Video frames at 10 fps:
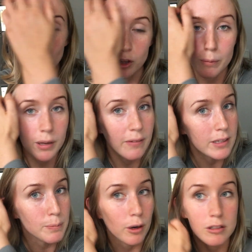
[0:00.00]
only believe
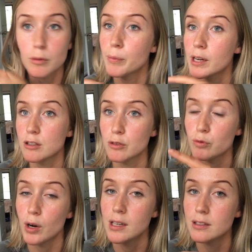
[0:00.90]
it's possible because of
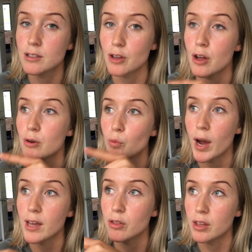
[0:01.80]
one certain
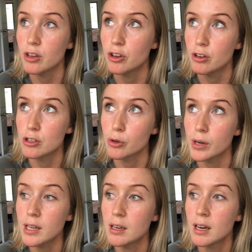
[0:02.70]
way you think you can do
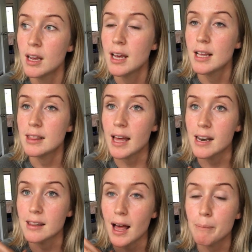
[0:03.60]
it,
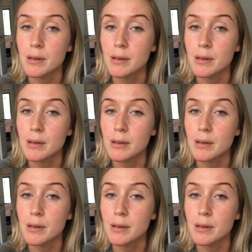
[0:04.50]
then that